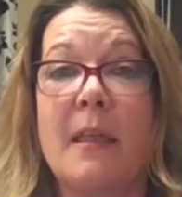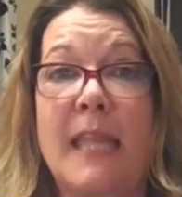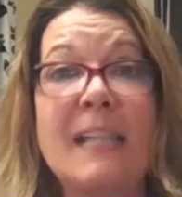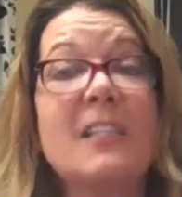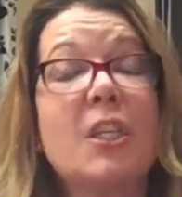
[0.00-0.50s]

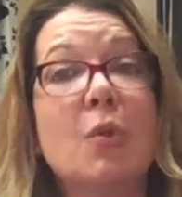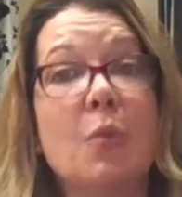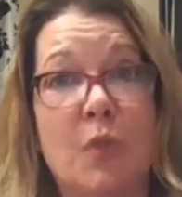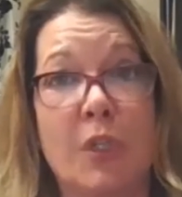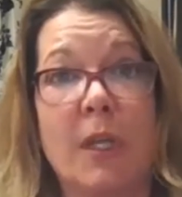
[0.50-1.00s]
That's
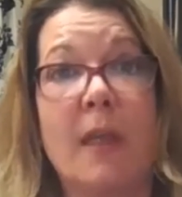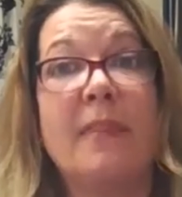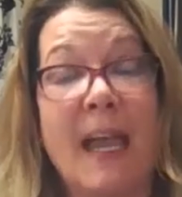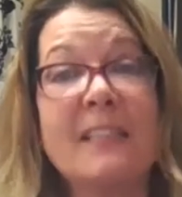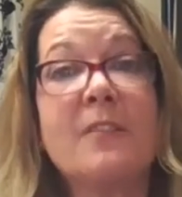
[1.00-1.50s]
huge.
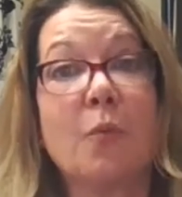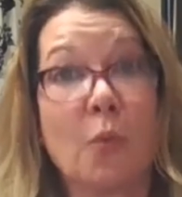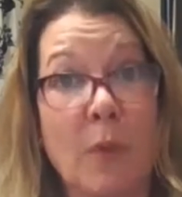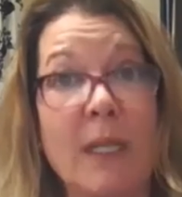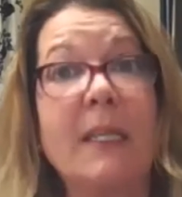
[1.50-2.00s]
That's
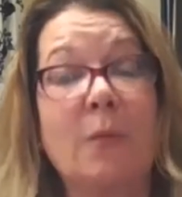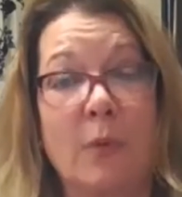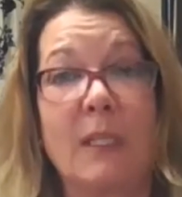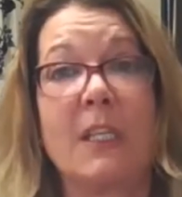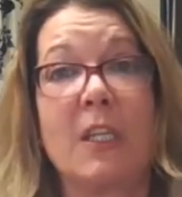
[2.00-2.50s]
really,
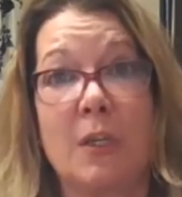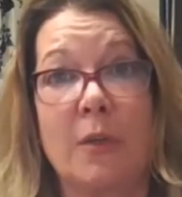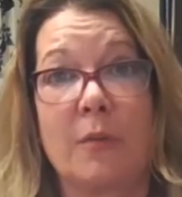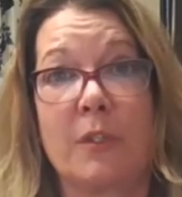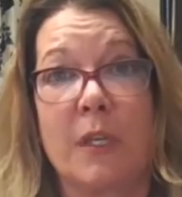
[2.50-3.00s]
really
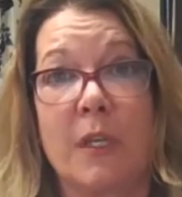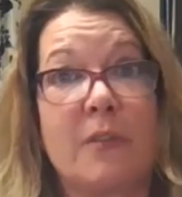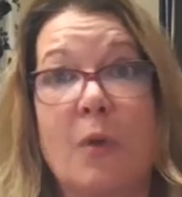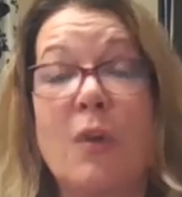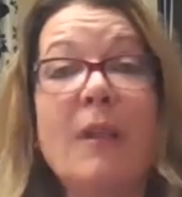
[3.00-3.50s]
huge.
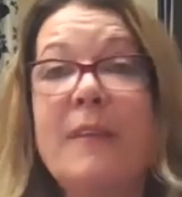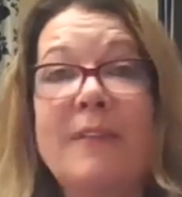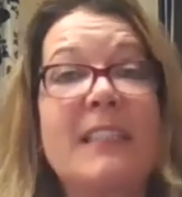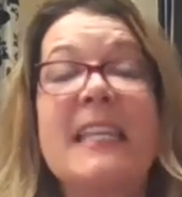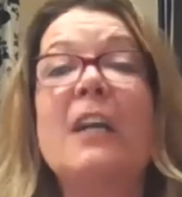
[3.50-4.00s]
So you don't even
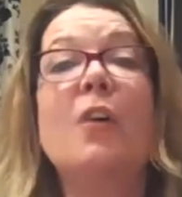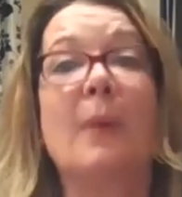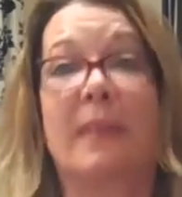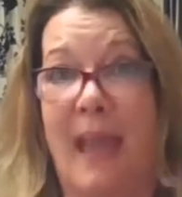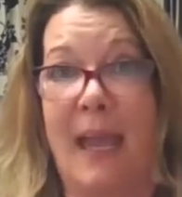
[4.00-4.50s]
have to deal
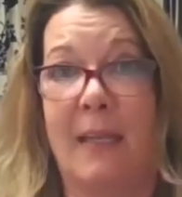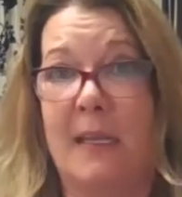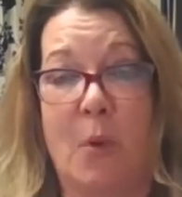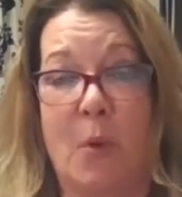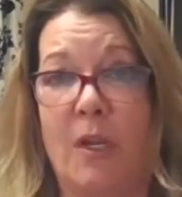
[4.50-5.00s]
with that
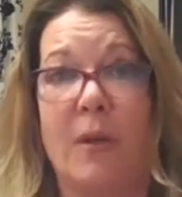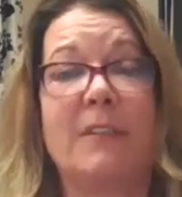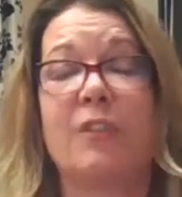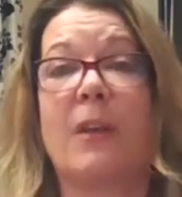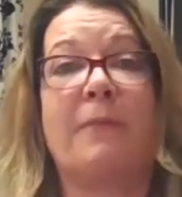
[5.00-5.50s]
anymore. You don't have
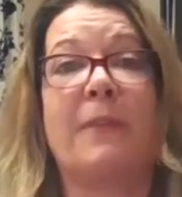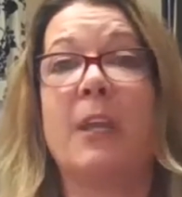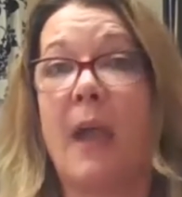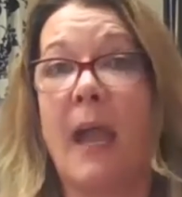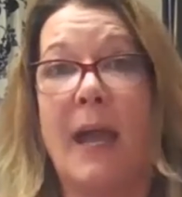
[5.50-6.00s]
to try to
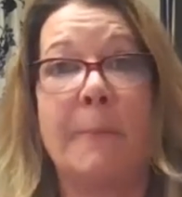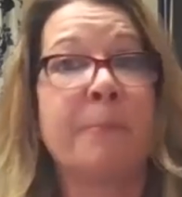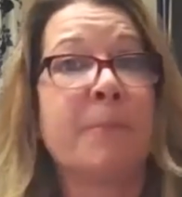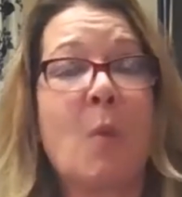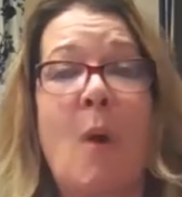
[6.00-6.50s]
figure out
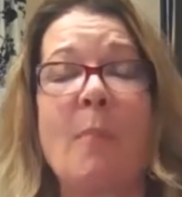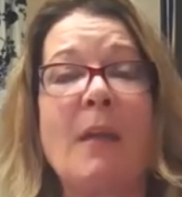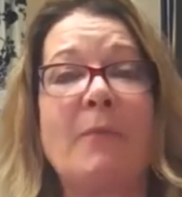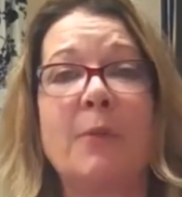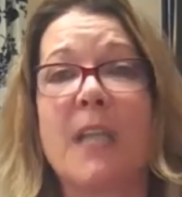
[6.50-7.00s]
what were
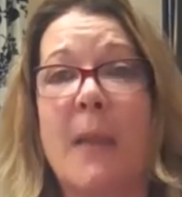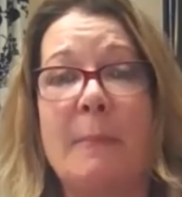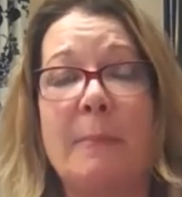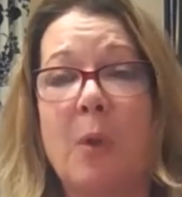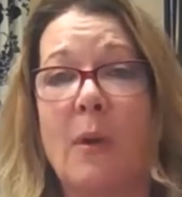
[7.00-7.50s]
my full-time
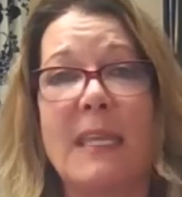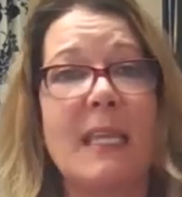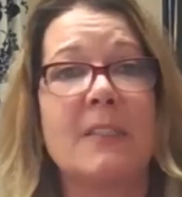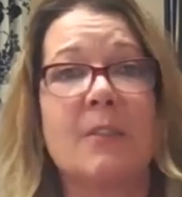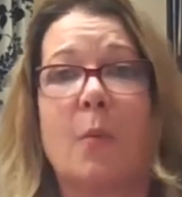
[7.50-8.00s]

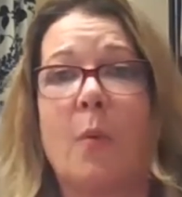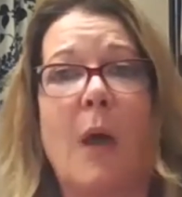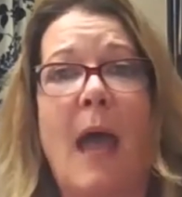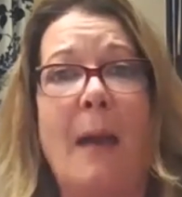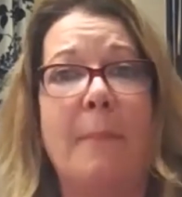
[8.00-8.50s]
employees,
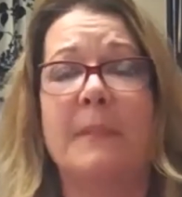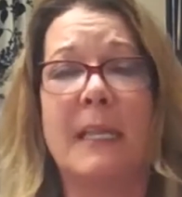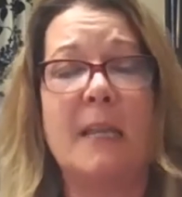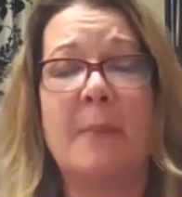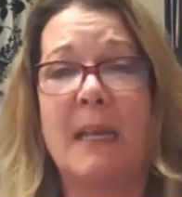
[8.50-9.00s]
how
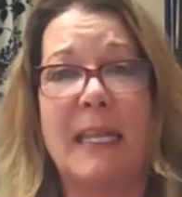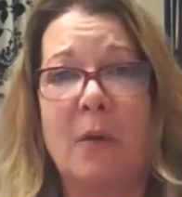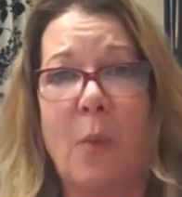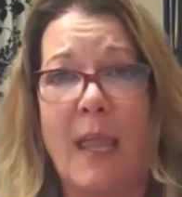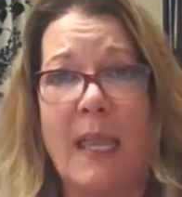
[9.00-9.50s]
did anybody get
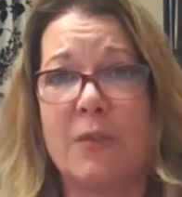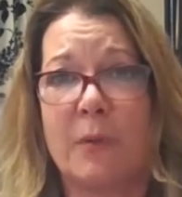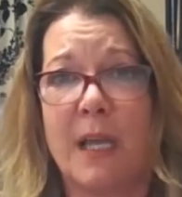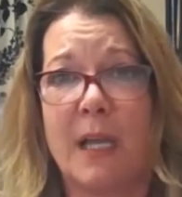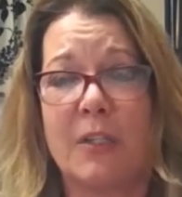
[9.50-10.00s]
a wage
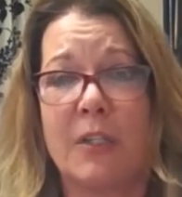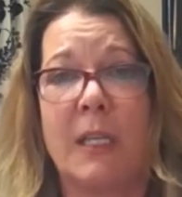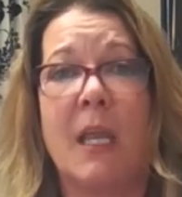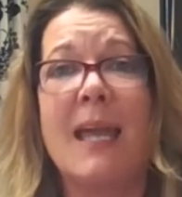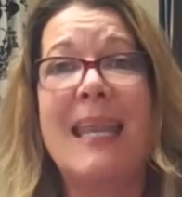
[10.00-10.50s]

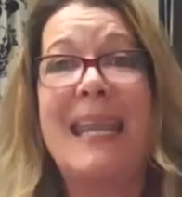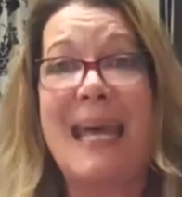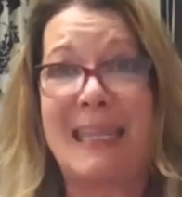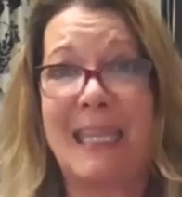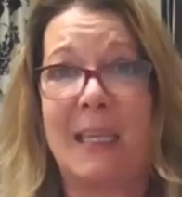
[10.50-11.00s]
reduction?
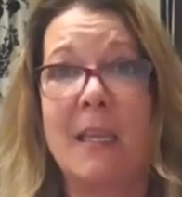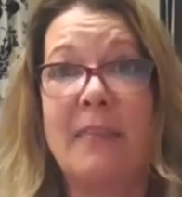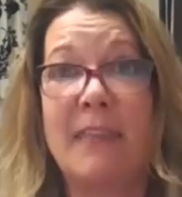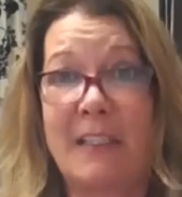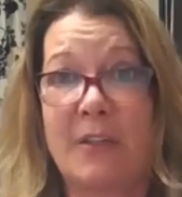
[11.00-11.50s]
Nothing.
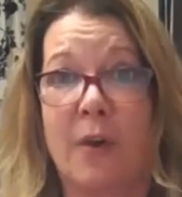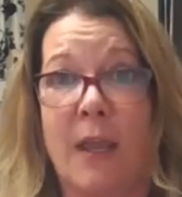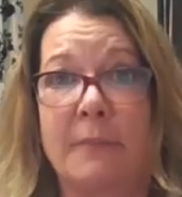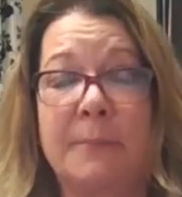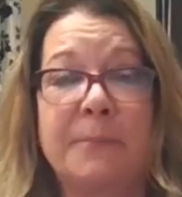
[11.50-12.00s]
That's great.